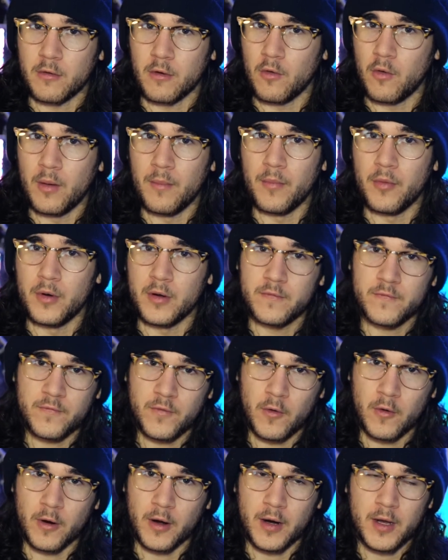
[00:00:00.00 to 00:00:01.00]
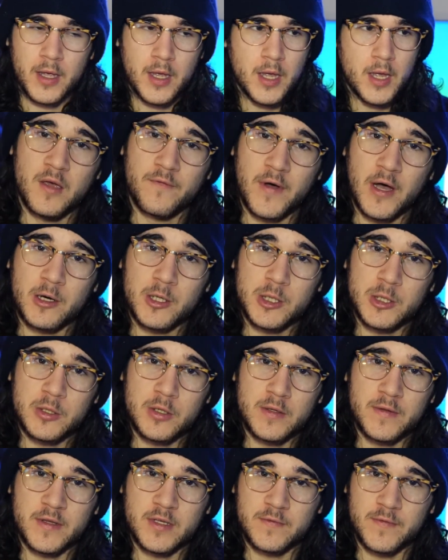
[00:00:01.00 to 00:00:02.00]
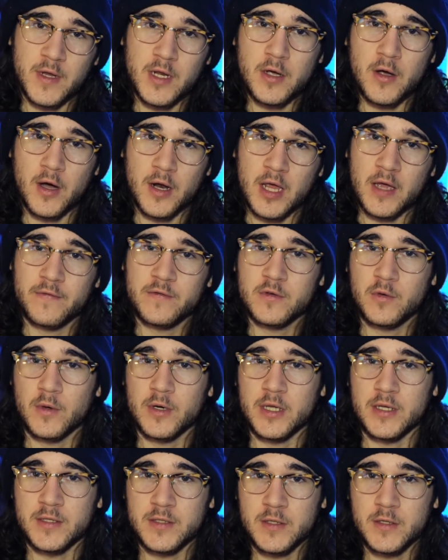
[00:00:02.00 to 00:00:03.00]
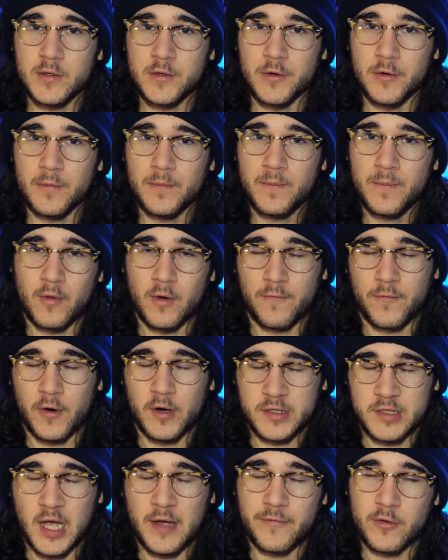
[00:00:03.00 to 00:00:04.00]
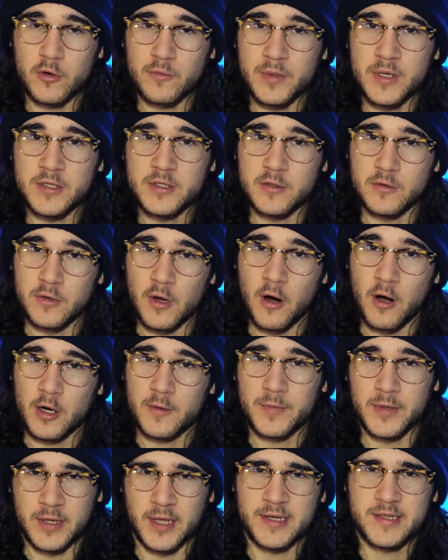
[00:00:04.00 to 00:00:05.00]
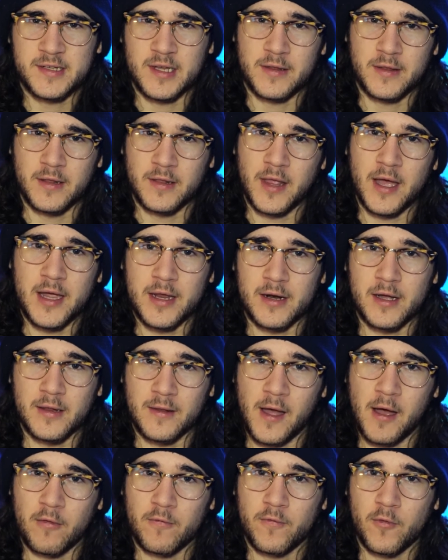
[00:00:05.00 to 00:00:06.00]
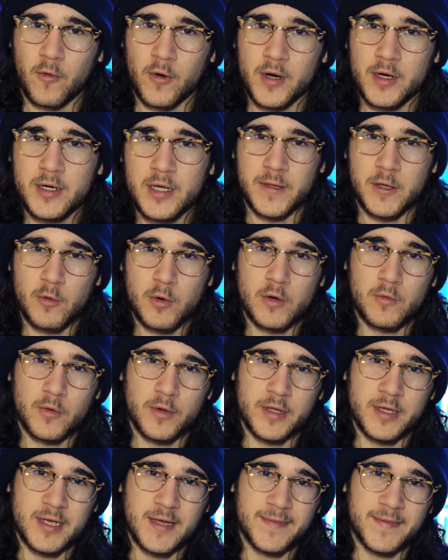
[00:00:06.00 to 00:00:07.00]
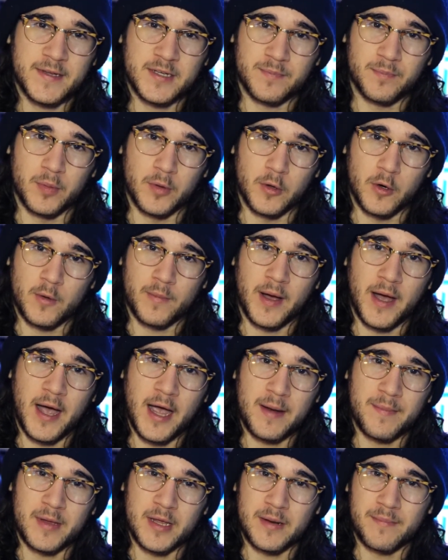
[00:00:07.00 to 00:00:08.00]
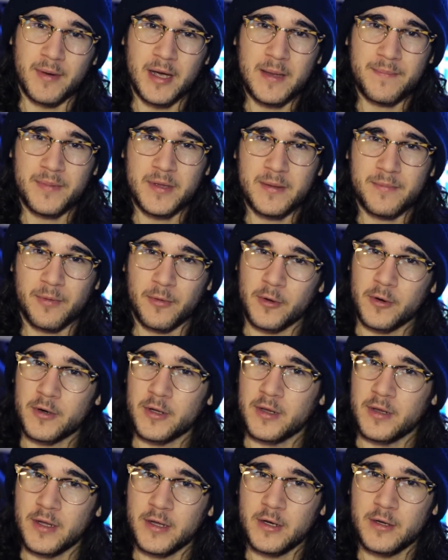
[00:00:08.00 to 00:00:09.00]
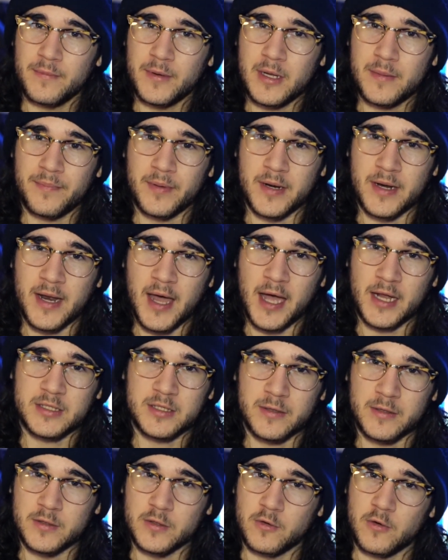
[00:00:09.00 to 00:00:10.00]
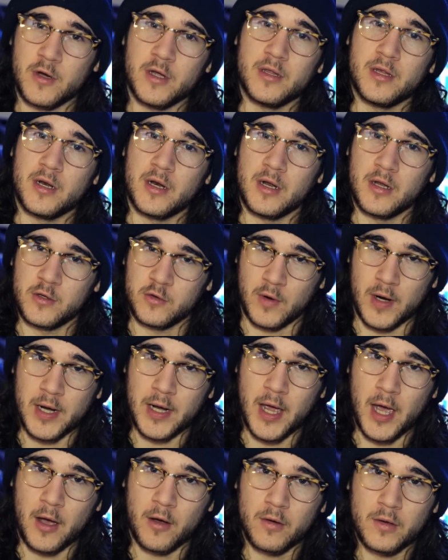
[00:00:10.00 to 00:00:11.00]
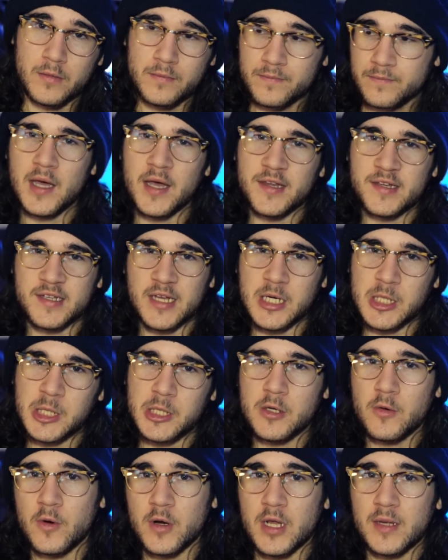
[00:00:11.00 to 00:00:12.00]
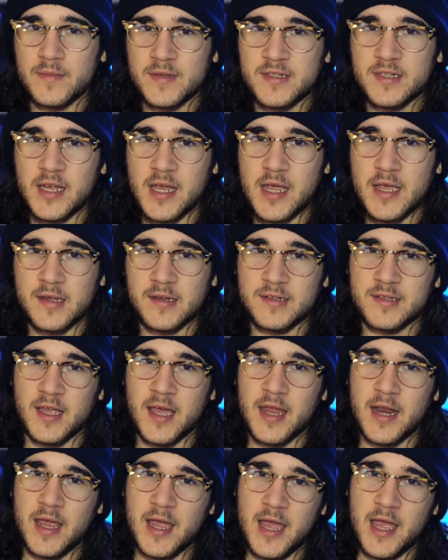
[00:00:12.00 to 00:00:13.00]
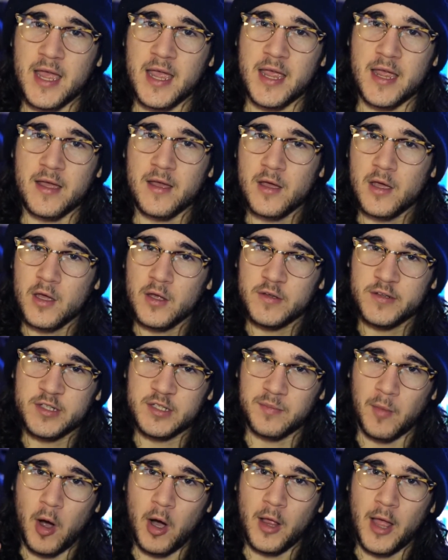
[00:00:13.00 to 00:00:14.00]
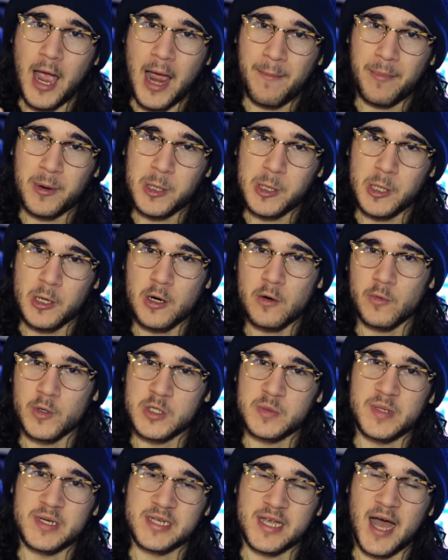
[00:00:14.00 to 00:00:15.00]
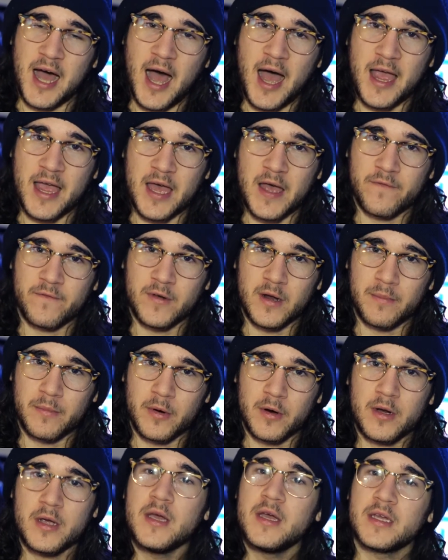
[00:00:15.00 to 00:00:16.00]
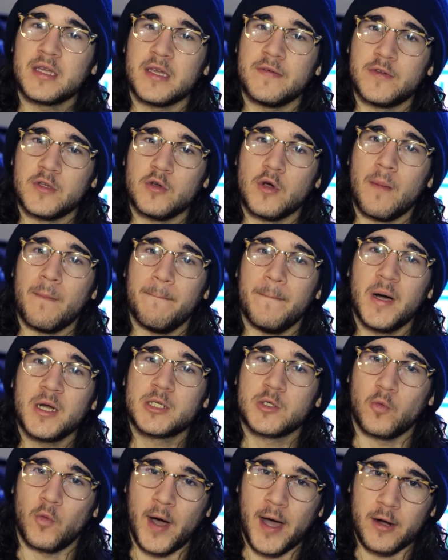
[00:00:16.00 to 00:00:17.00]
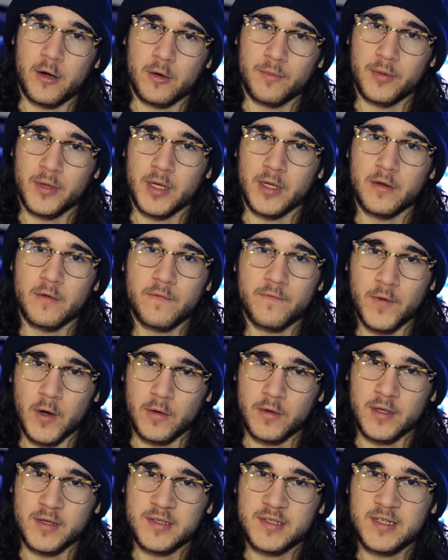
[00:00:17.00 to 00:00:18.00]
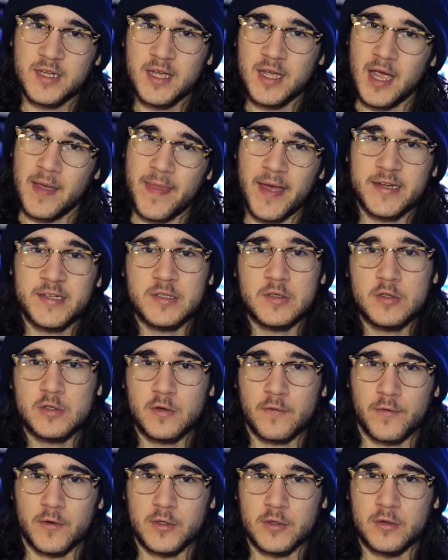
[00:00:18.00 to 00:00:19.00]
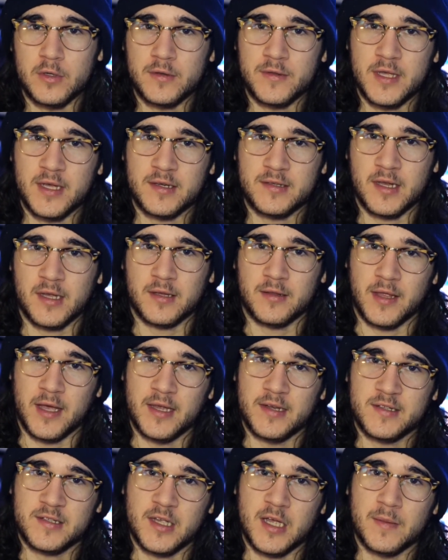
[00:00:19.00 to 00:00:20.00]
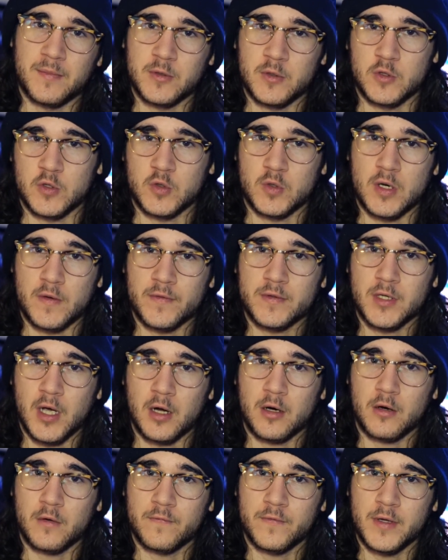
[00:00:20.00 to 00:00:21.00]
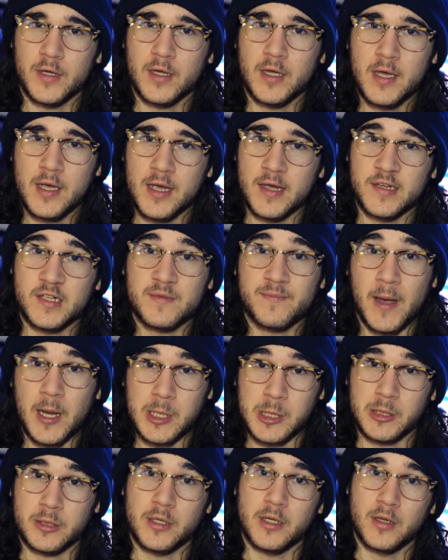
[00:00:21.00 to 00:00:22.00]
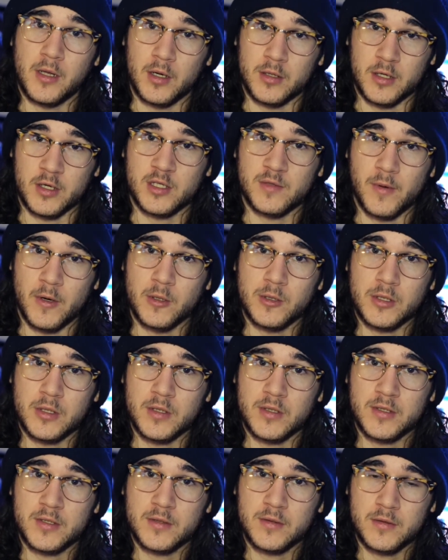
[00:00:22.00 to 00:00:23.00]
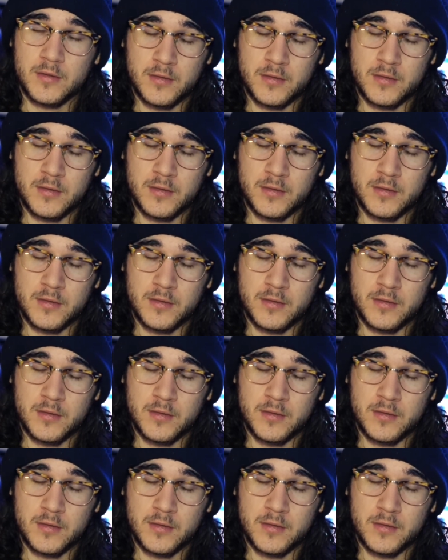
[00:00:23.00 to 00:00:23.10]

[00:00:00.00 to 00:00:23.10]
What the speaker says: or a 1.4. If I was shooting this video at f22, well, first off, it would be too dark, but let's say the light allowed for it. You wouldn't really get this blur behind me. It might be blurred a little bit, but not to the degree that it is right now. Essentially, what I'm saying is that a small aperture, which means a high F number, gives you a much wider plane of focus. And that's useful for doing things like landscapes or street photography, especially long exposures.